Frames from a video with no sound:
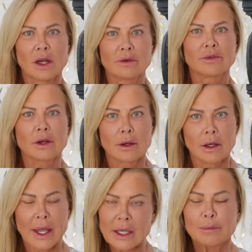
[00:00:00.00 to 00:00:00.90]
of
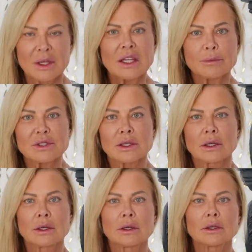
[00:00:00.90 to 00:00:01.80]
Hey
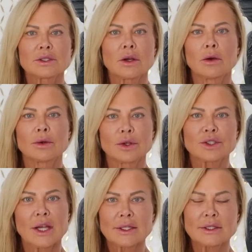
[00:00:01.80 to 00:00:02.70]
Peeps. So your
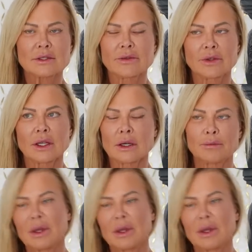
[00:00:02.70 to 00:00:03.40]
chances of getting